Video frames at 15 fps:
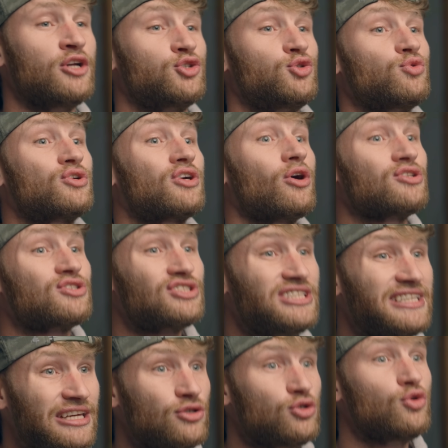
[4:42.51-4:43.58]
to
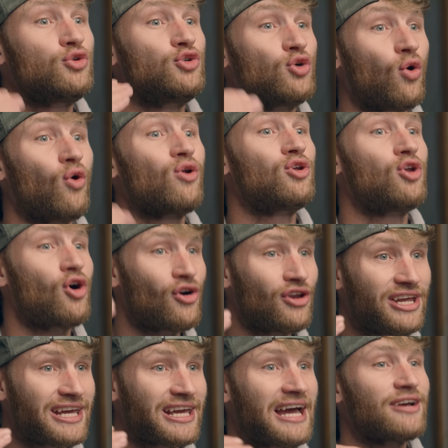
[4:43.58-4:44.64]
continue your
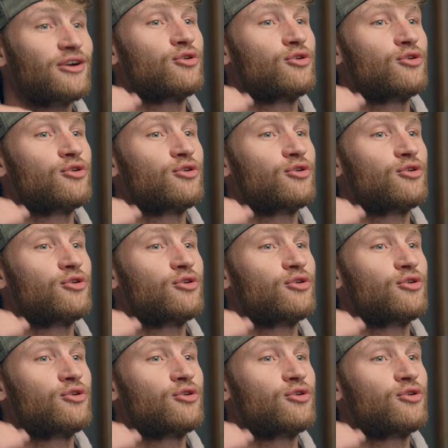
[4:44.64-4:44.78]
learning and